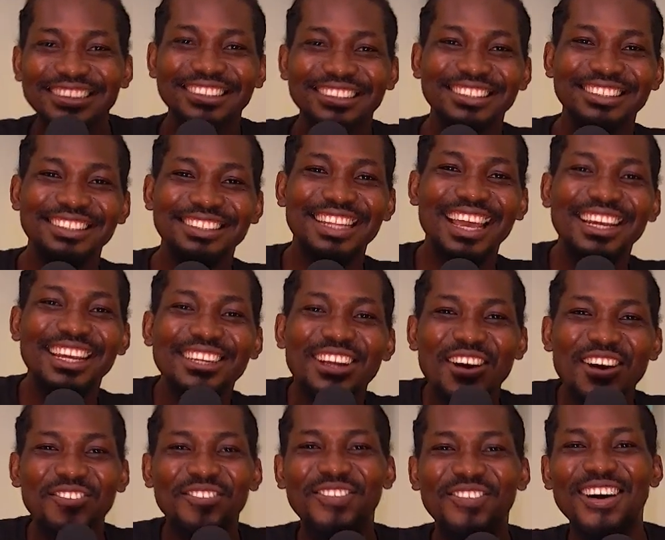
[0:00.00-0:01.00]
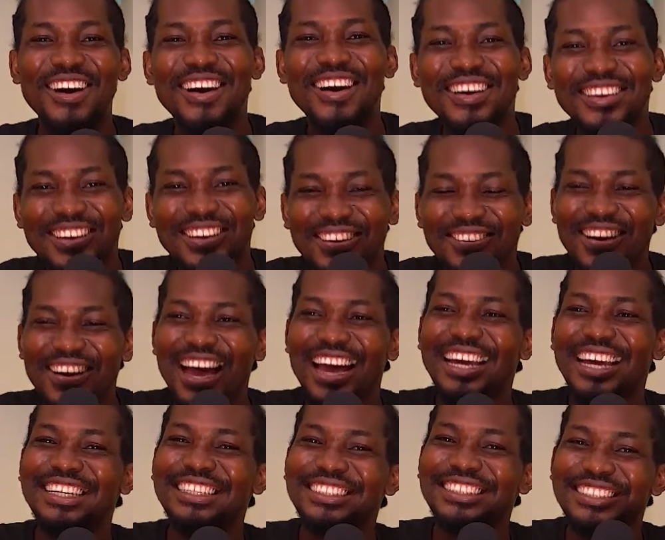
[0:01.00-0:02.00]
Stand up for your
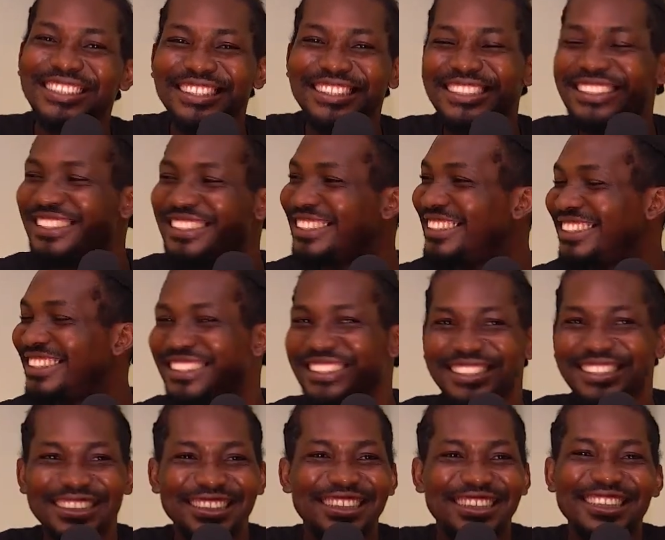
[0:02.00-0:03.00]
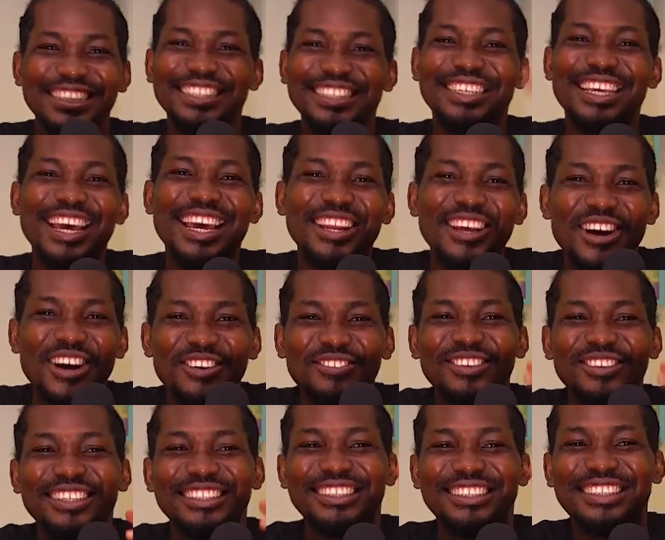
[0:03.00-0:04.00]
rights. Get up,
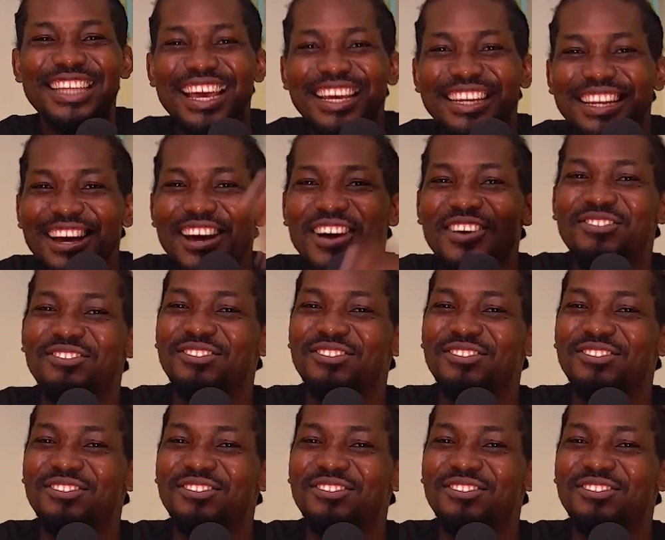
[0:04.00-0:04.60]
stand up.